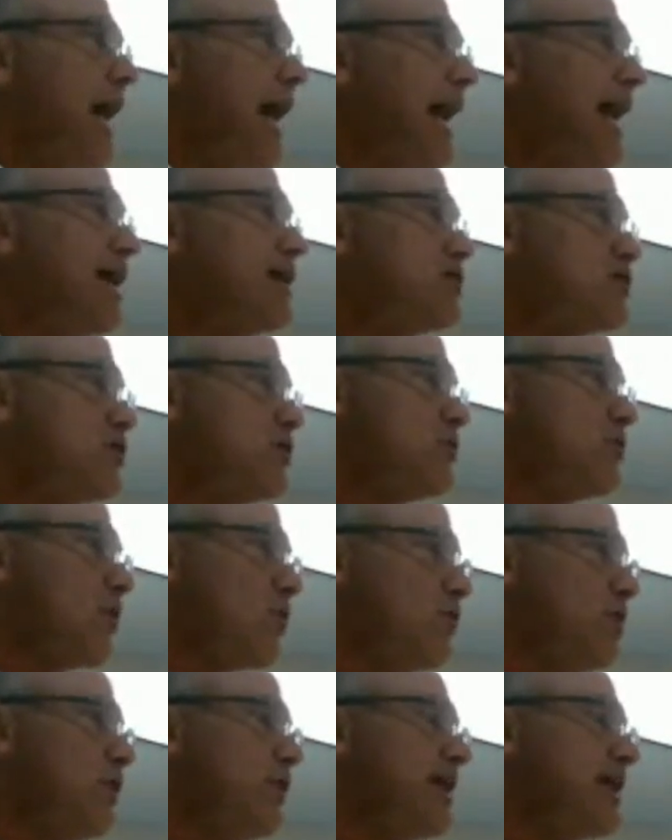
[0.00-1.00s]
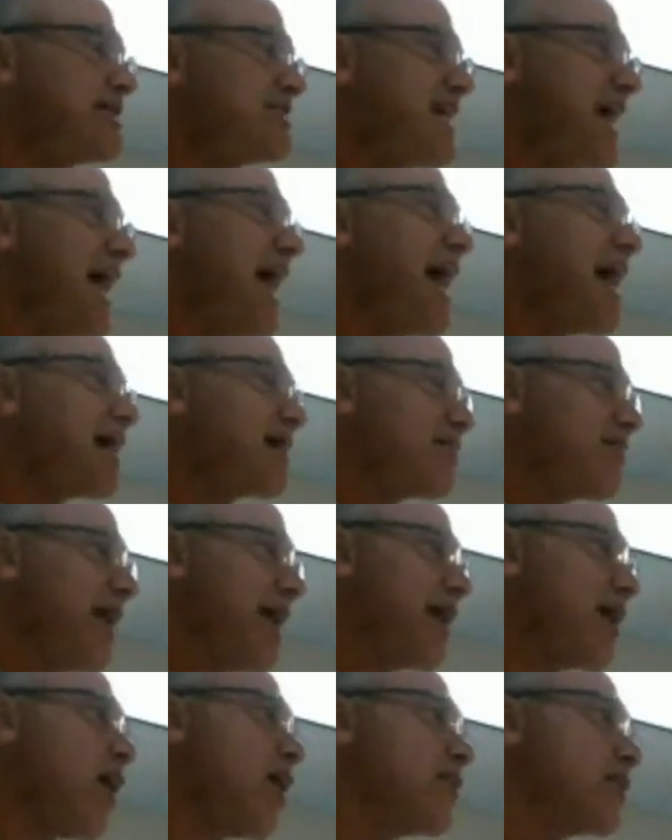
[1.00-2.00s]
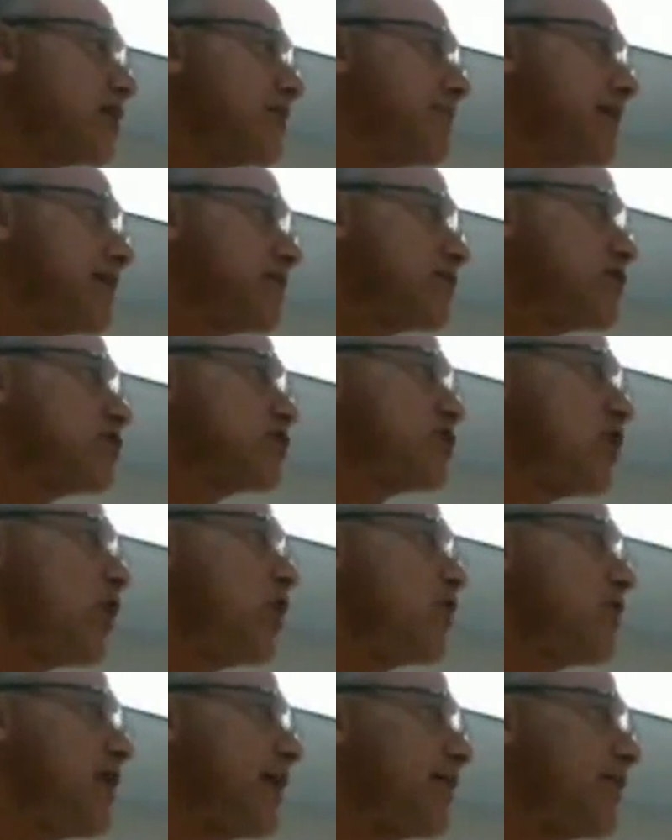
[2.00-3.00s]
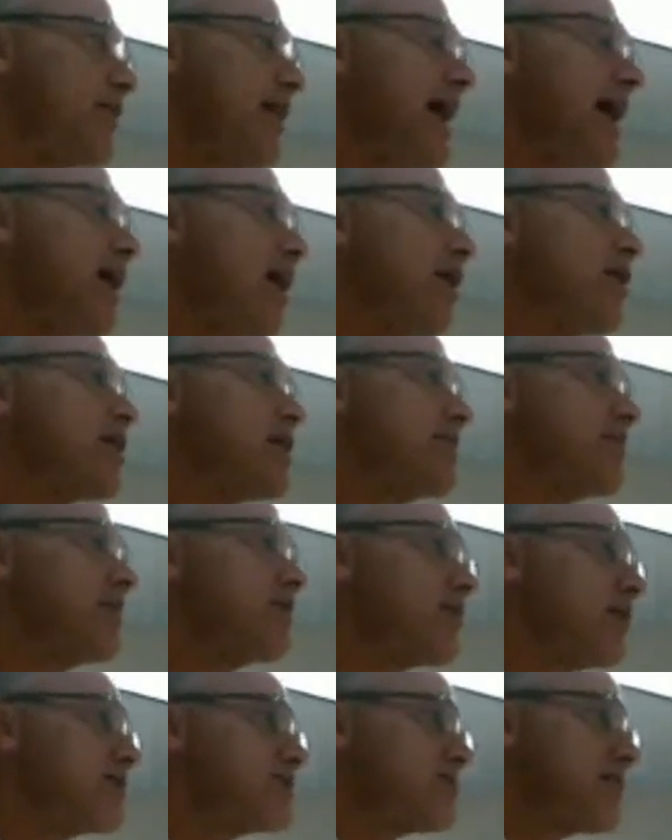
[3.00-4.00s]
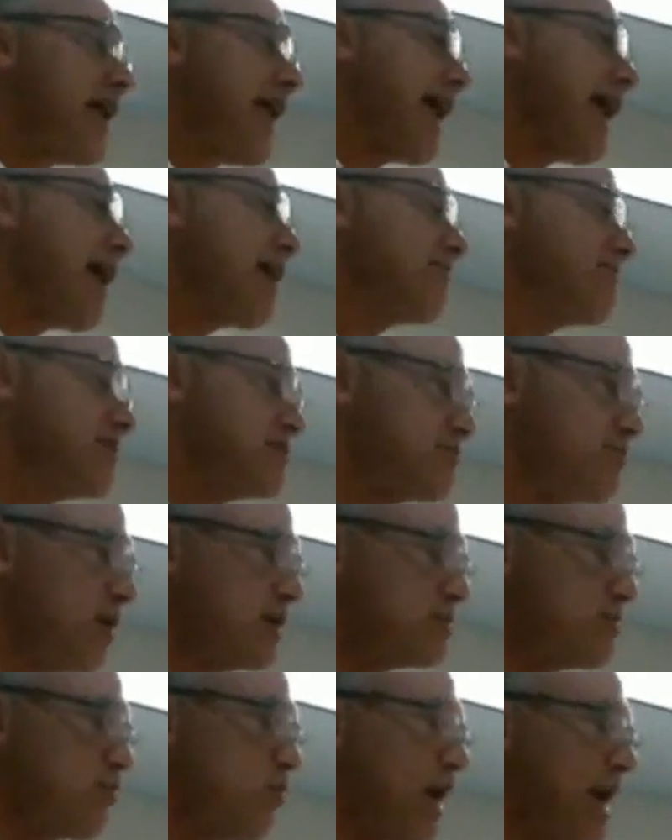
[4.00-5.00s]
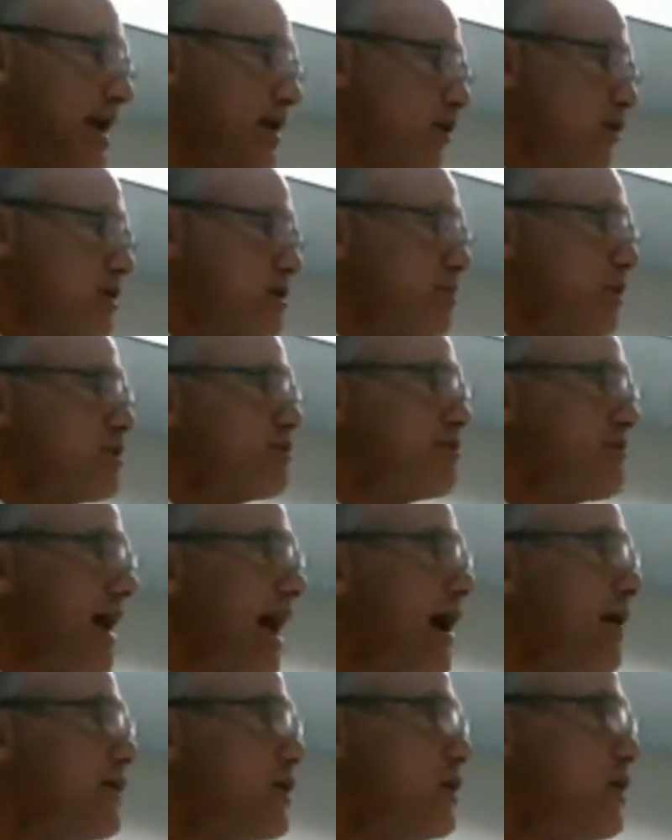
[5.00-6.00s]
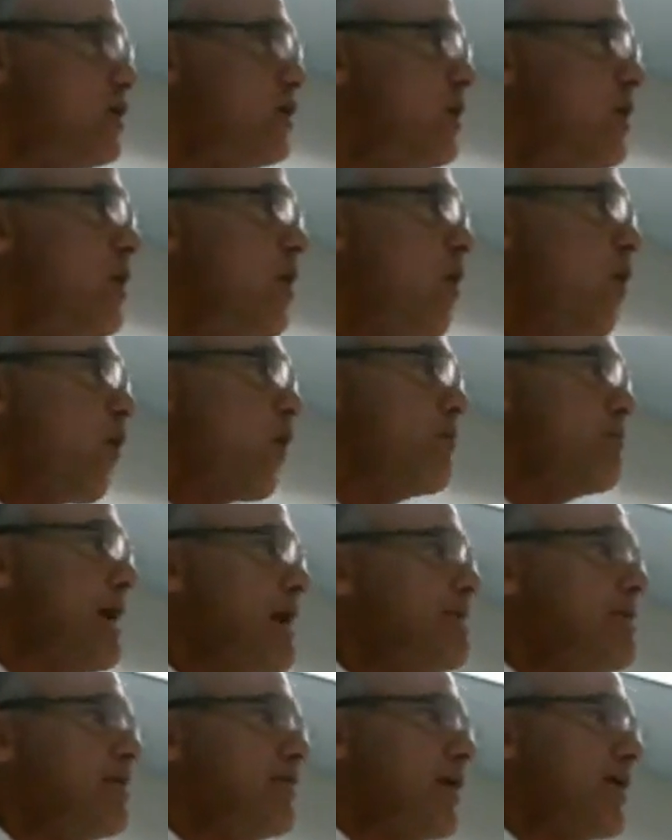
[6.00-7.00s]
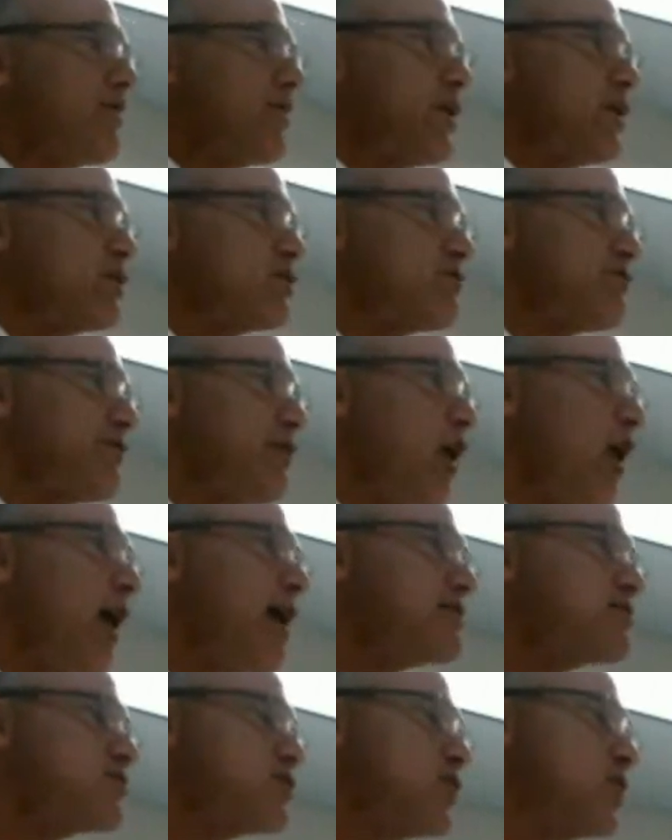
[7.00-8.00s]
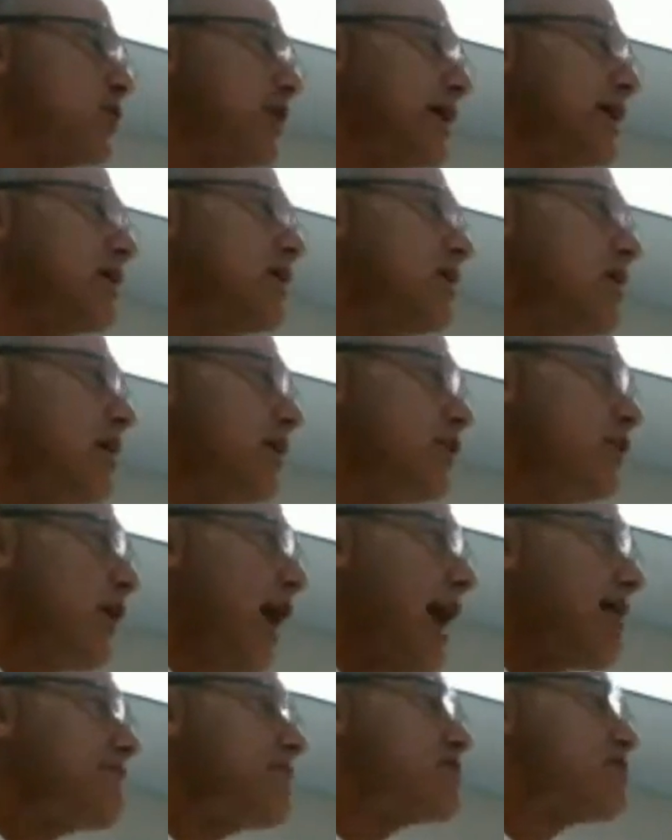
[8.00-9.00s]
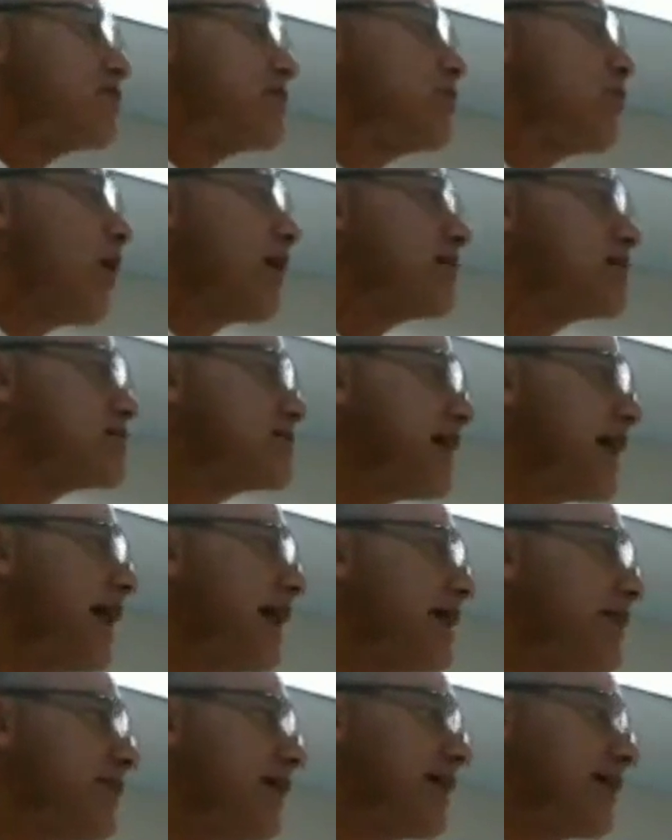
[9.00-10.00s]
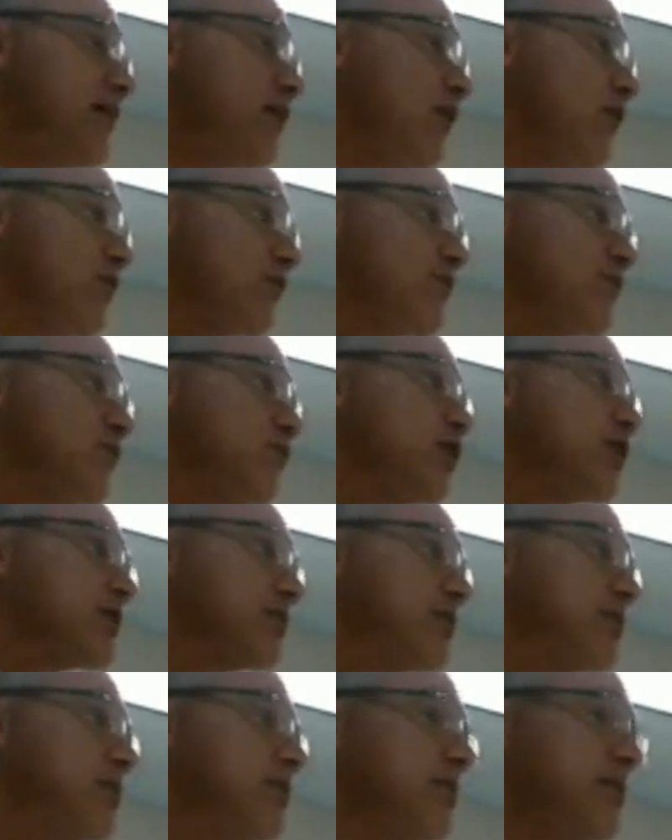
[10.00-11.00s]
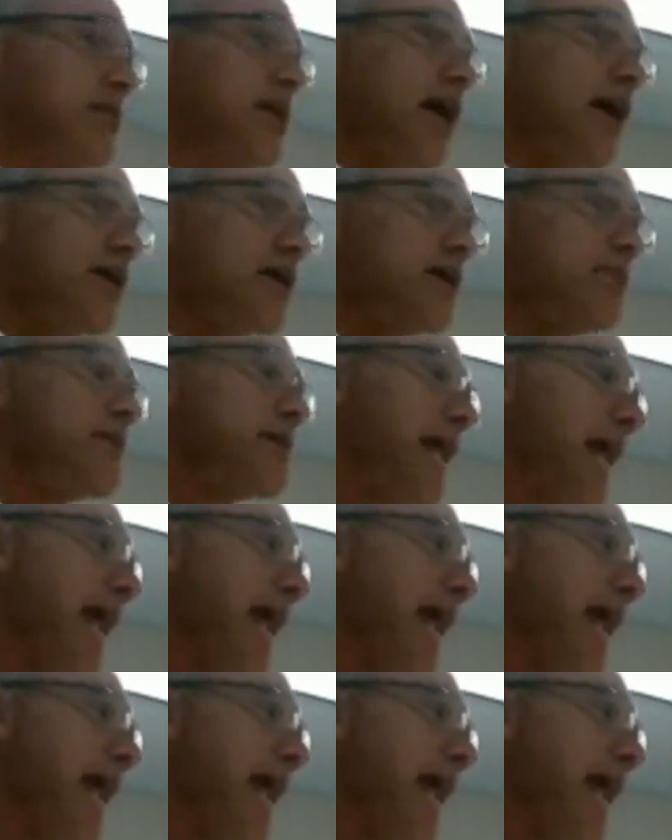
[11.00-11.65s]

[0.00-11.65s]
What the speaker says: and to really attack that argument, to show that that argument doesn't have as much weight or as much value, or maybe that there's flaws to it. You obviously want to say that, look, the argument